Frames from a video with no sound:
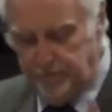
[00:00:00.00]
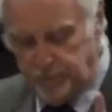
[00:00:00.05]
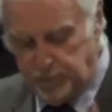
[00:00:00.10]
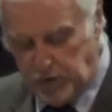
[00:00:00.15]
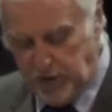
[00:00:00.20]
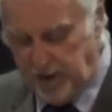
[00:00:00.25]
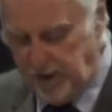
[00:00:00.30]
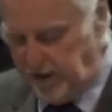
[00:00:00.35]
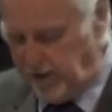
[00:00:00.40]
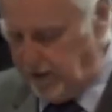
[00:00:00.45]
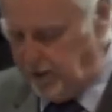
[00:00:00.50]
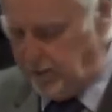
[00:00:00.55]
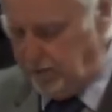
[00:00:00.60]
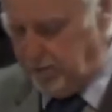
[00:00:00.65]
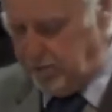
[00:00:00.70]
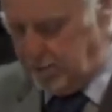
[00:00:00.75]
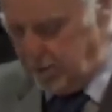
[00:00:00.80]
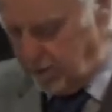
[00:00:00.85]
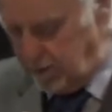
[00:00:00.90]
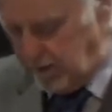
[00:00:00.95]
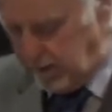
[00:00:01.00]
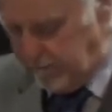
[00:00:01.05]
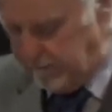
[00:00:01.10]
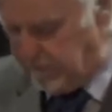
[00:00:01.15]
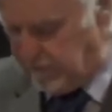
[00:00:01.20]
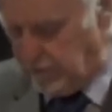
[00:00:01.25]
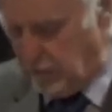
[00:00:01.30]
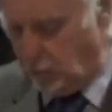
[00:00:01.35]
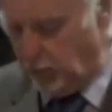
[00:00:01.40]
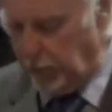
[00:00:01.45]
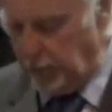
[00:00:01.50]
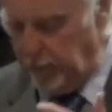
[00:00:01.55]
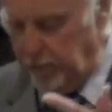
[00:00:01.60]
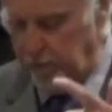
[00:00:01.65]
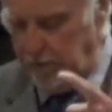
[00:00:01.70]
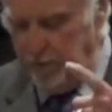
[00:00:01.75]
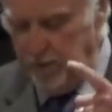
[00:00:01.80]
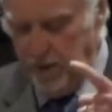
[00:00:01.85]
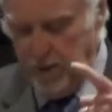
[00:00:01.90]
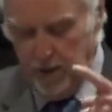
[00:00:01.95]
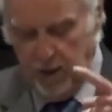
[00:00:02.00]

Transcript: praying, living the Word,